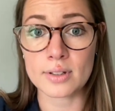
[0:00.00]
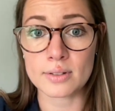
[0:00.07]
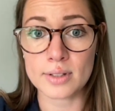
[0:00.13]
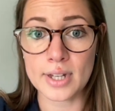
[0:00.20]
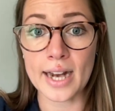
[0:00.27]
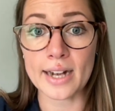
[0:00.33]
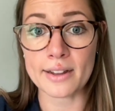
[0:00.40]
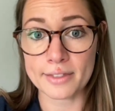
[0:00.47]

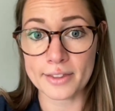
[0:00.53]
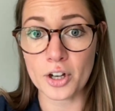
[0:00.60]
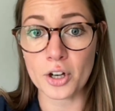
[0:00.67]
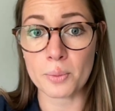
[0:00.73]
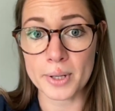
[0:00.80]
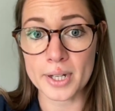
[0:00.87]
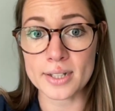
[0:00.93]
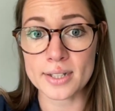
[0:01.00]
got a
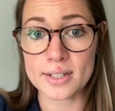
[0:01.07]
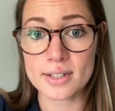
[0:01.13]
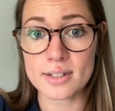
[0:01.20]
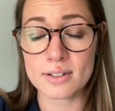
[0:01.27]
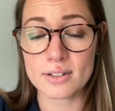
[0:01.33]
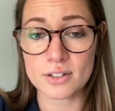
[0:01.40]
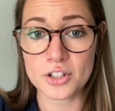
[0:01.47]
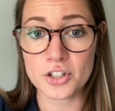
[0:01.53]
therapist
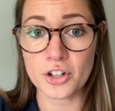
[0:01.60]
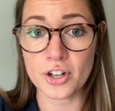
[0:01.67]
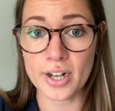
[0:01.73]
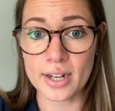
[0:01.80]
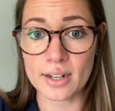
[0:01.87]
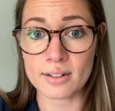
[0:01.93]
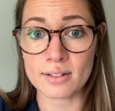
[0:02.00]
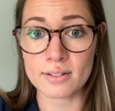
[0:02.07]

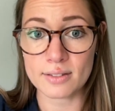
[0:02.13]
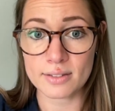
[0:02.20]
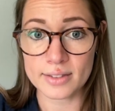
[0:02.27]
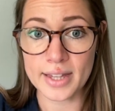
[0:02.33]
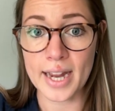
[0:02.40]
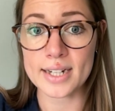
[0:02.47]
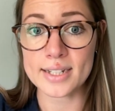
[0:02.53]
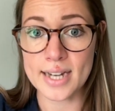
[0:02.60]
during
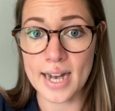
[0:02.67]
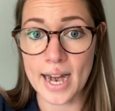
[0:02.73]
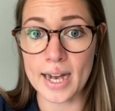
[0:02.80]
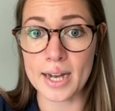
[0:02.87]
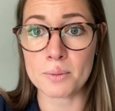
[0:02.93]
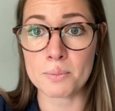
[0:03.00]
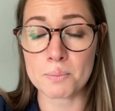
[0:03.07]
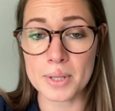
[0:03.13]
that
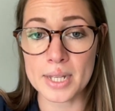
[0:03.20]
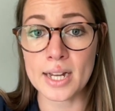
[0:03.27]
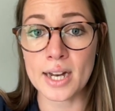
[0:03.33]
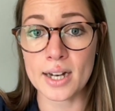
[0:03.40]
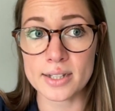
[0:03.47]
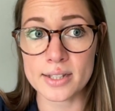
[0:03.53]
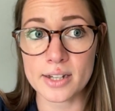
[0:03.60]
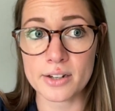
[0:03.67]
time
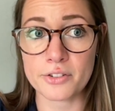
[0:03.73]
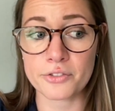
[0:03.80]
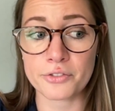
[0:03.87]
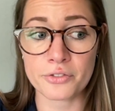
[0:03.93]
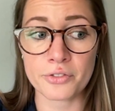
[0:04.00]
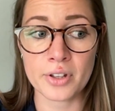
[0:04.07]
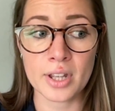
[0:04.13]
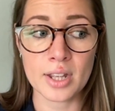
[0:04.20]
because of